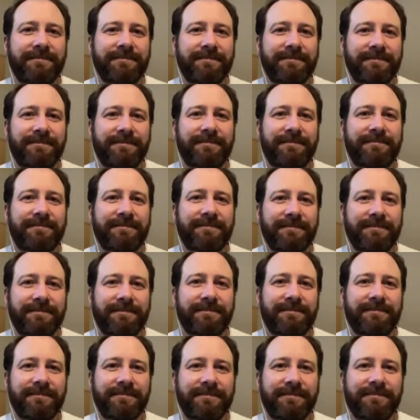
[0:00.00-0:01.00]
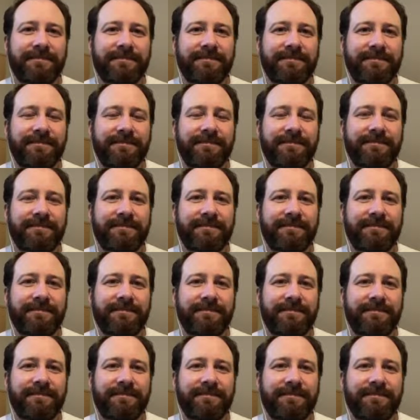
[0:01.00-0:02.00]

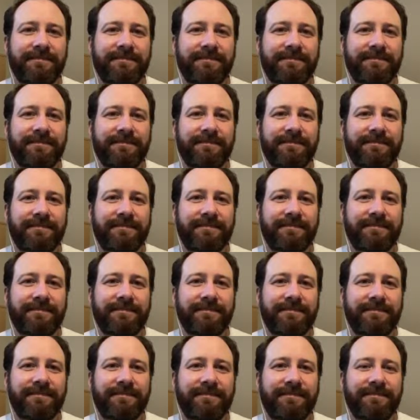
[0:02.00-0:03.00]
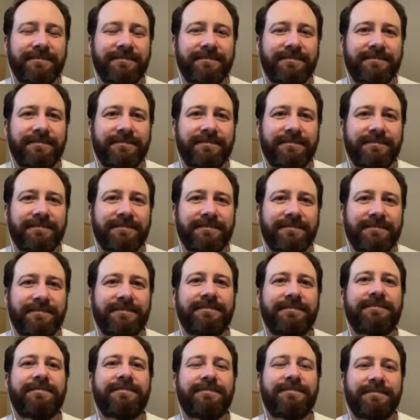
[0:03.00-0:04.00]

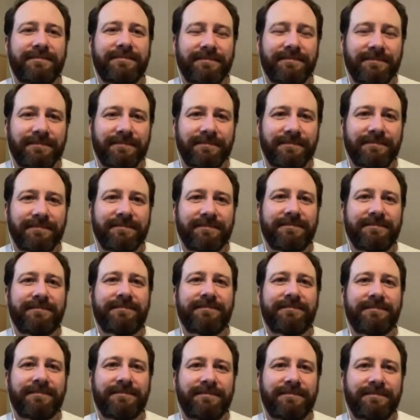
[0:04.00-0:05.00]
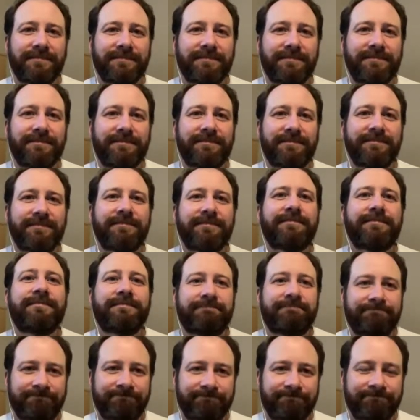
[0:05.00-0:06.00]

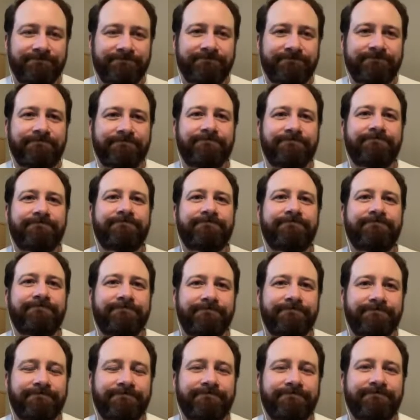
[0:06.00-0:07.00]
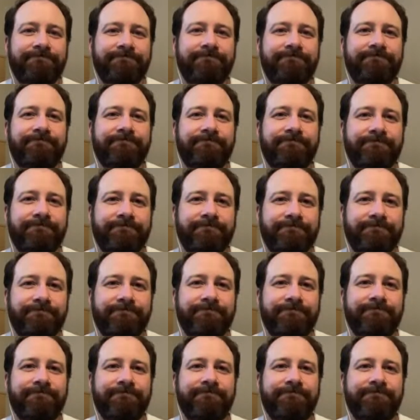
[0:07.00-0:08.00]
The person shown says nothing.